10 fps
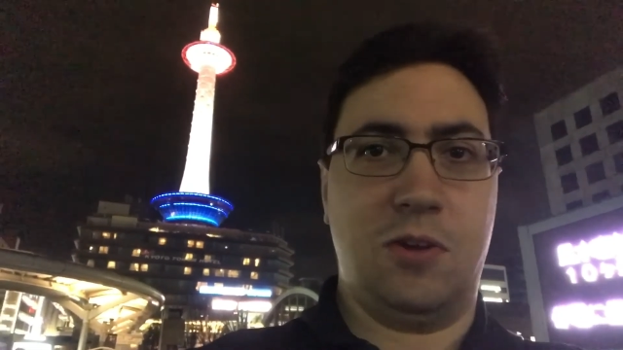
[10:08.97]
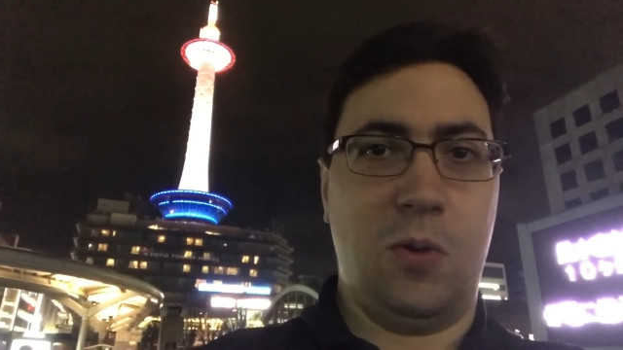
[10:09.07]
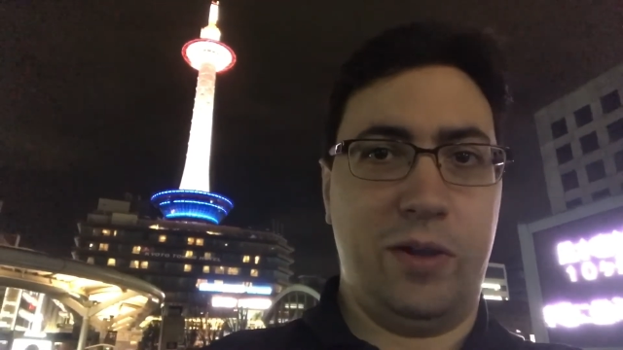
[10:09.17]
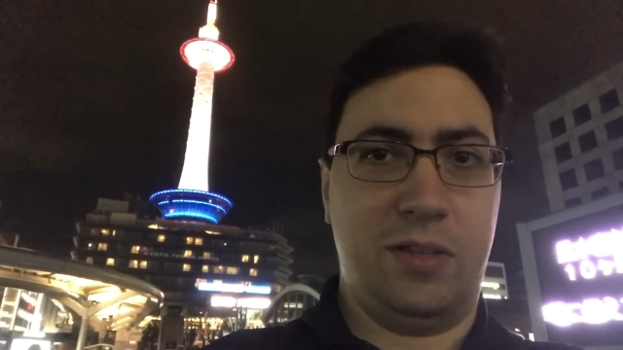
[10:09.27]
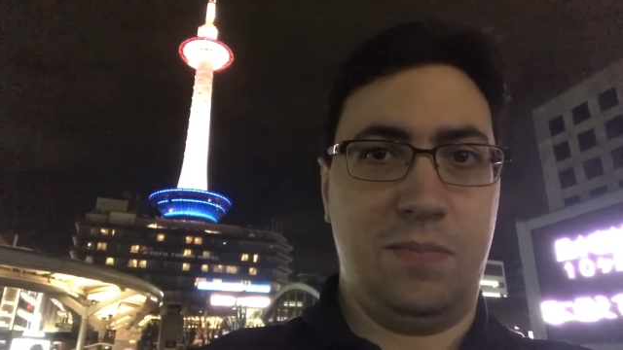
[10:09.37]

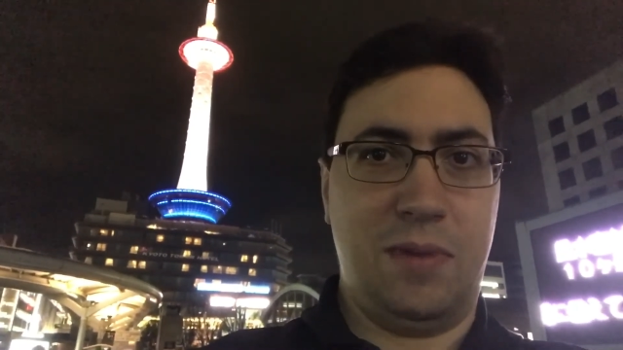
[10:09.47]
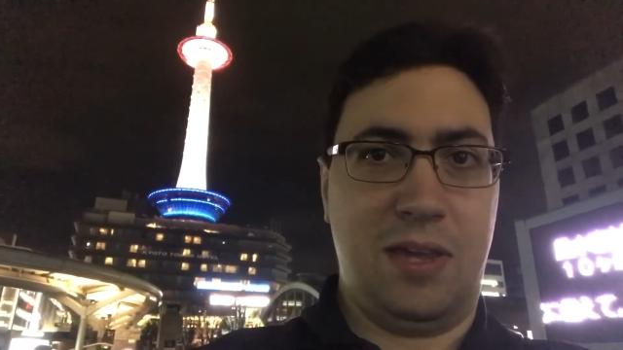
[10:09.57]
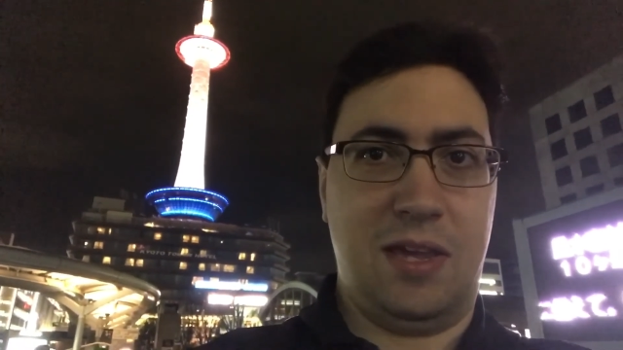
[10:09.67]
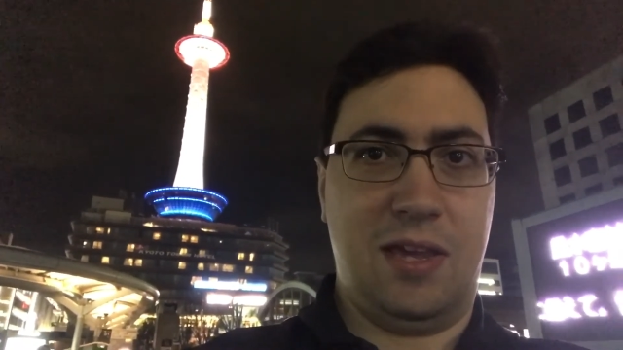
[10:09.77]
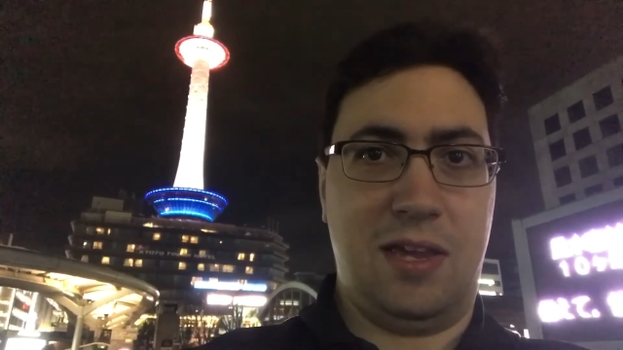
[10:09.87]
going to
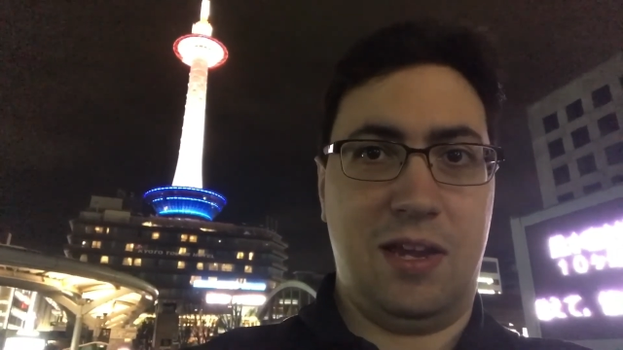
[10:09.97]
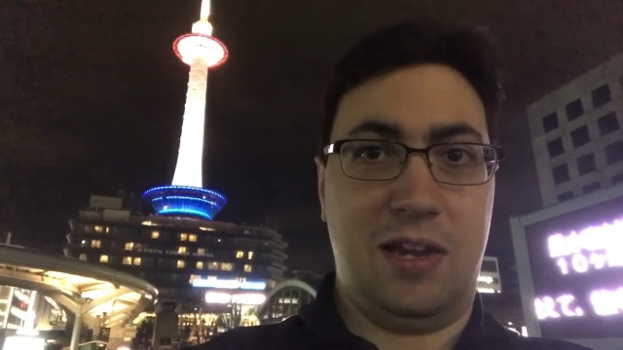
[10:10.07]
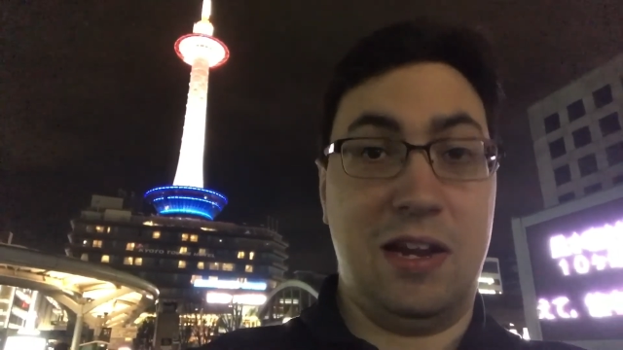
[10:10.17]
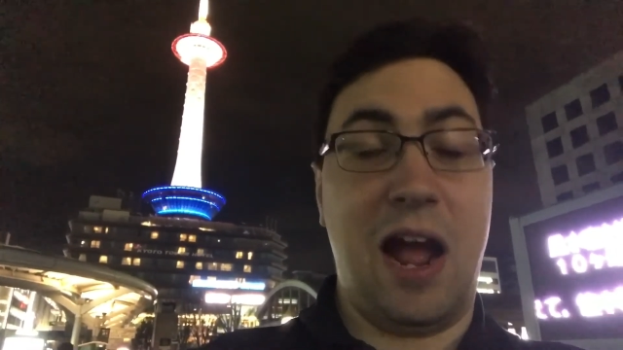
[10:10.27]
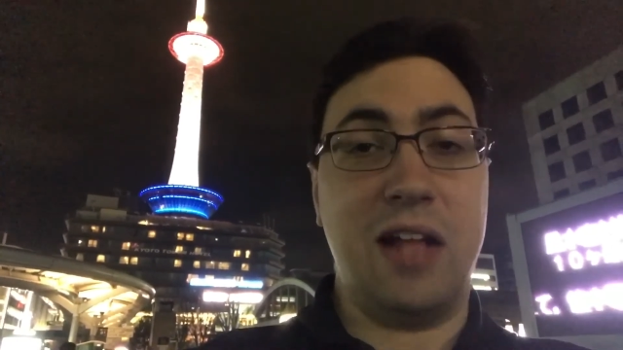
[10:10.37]

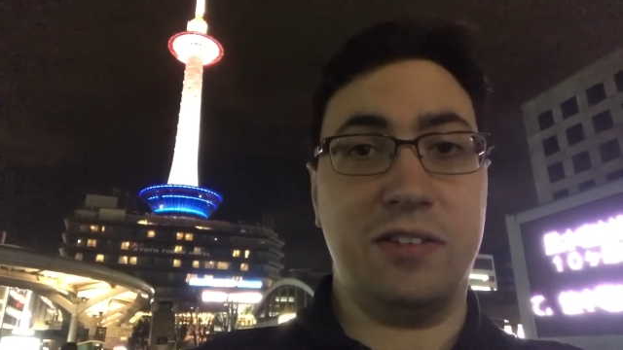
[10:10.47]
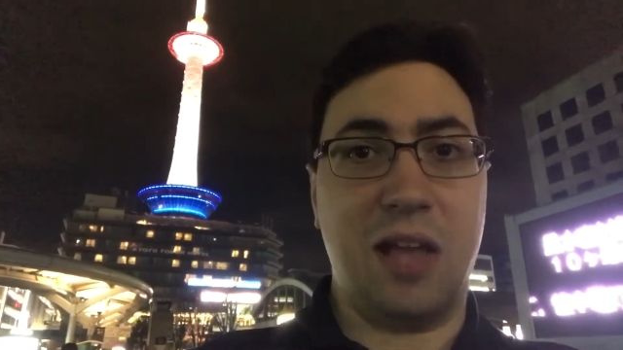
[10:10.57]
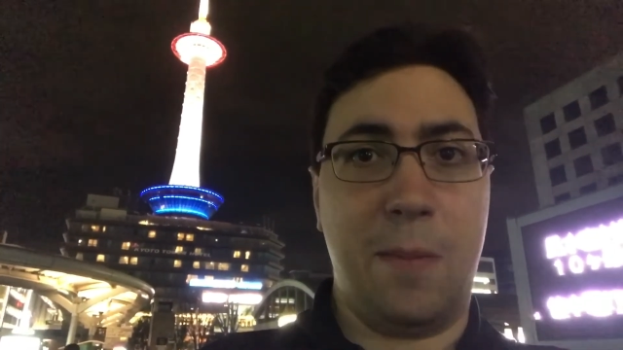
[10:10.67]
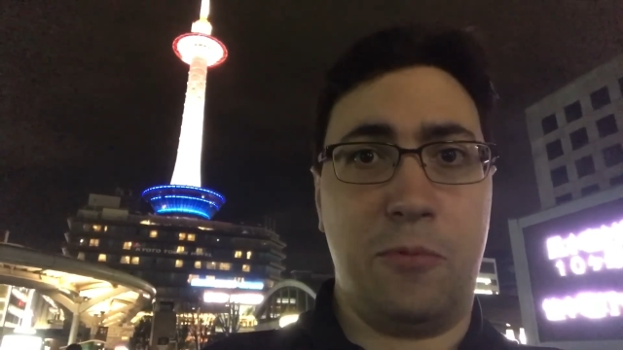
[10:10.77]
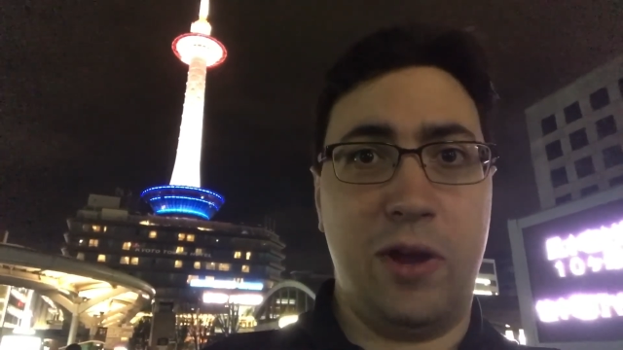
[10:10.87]
be
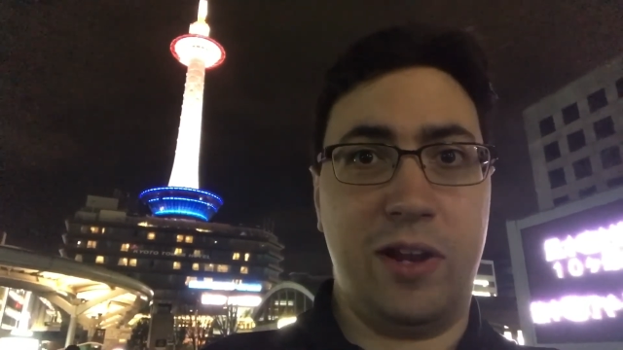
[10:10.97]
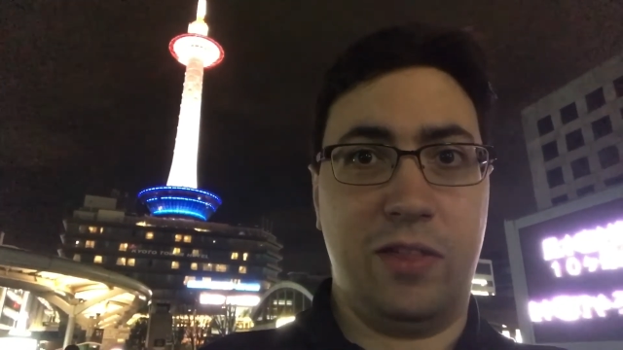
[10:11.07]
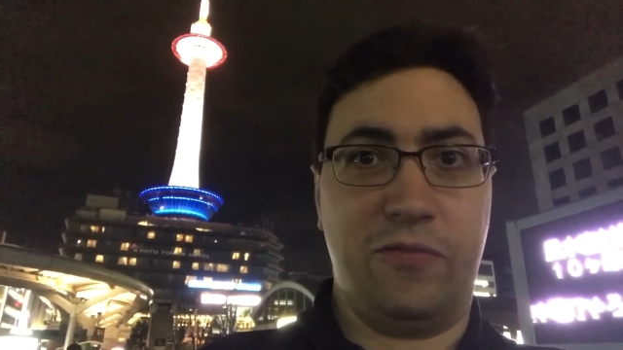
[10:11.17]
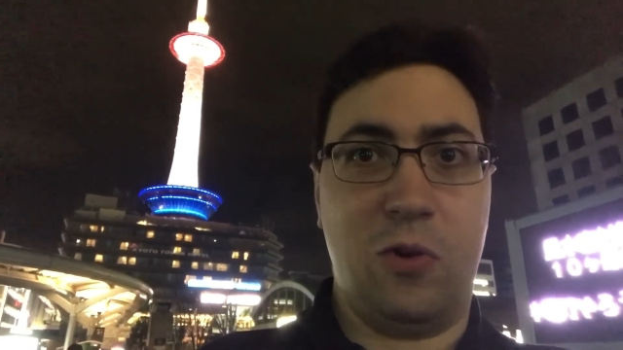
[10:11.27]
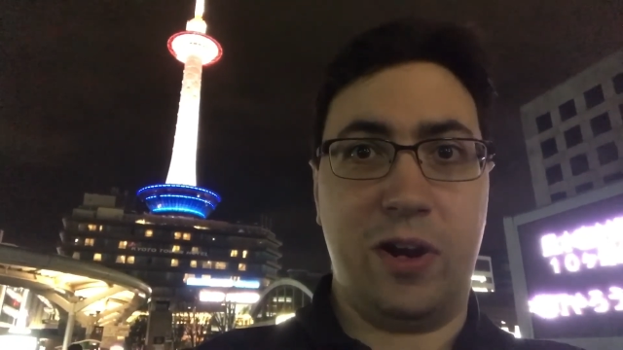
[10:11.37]
non-stop rain on
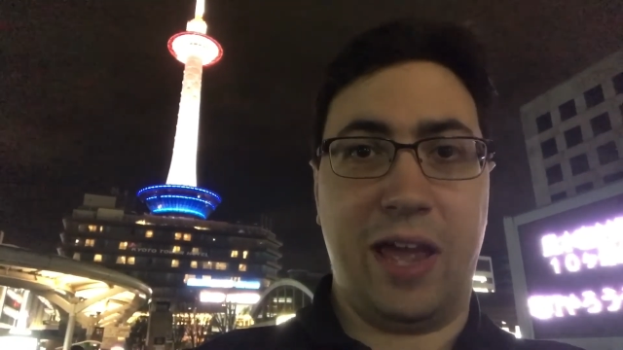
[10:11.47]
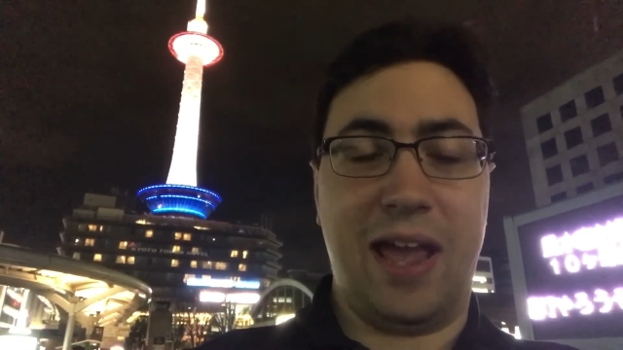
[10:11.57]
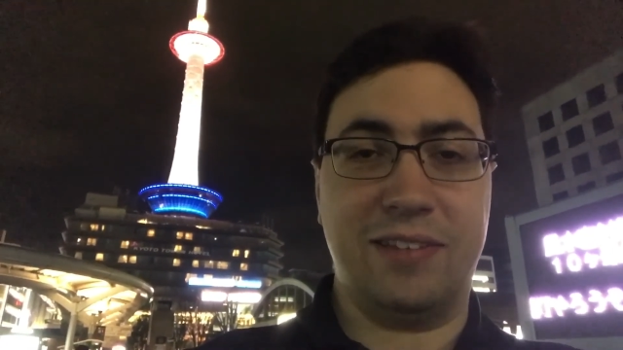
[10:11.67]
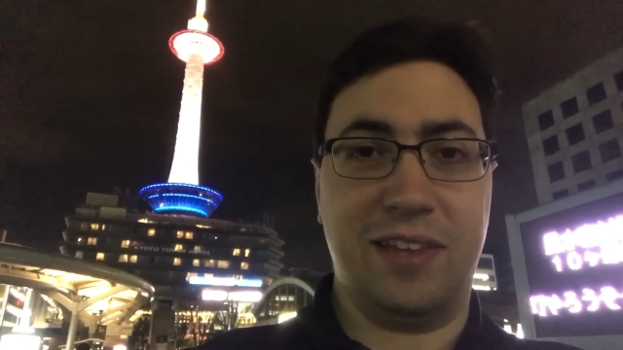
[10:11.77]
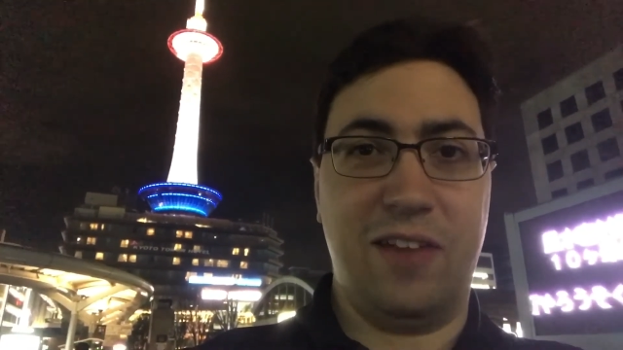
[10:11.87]
the
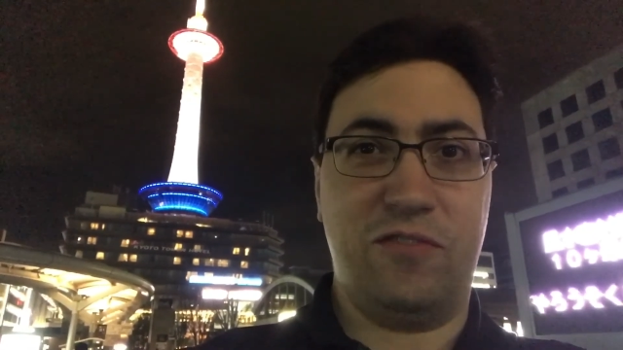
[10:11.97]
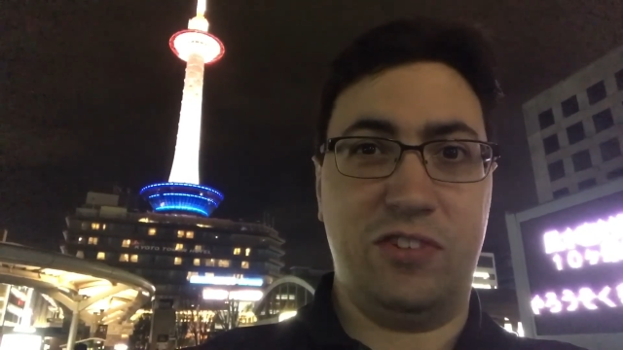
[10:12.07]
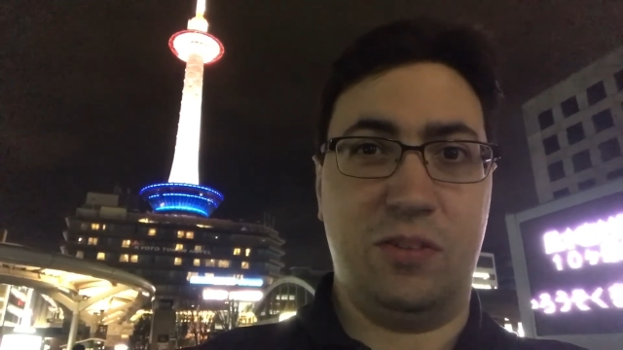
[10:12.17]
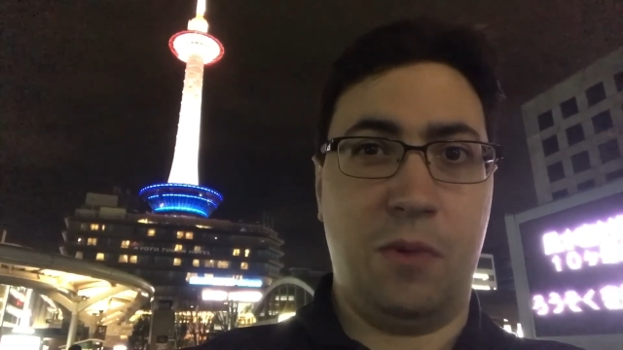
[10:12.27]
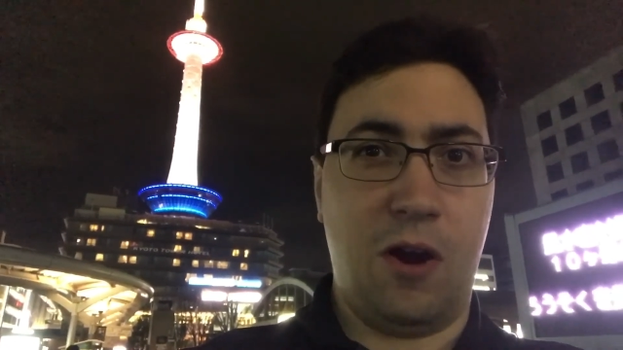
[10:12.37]
forecast again for
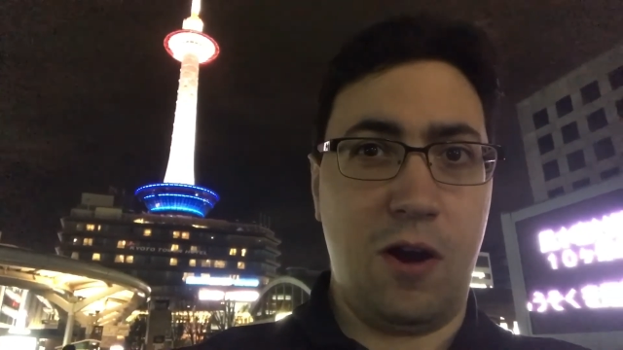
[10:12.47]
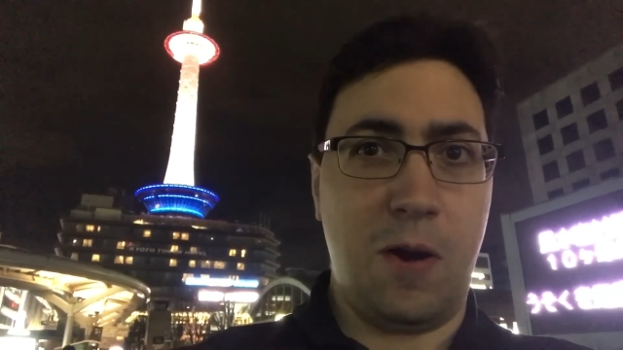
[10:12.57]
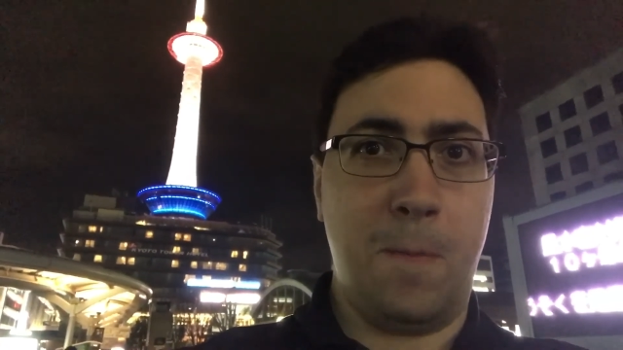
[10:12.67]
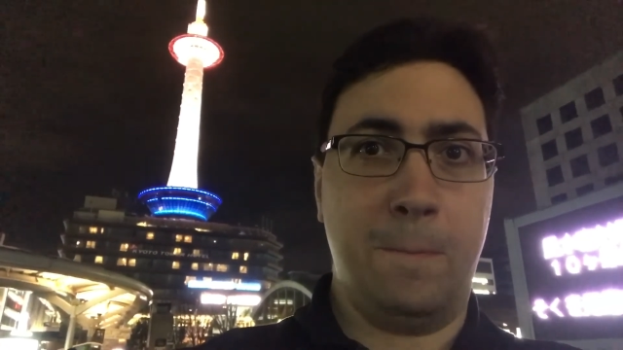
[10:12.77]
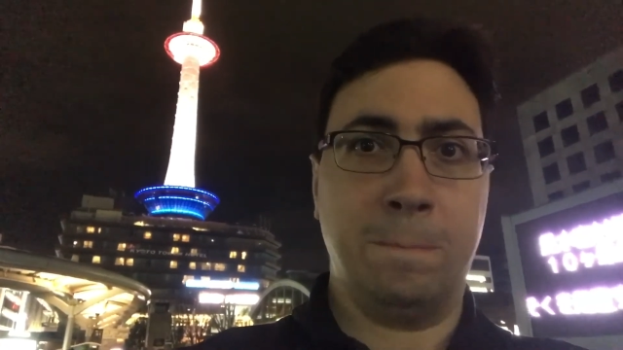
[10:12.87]
tomorrow.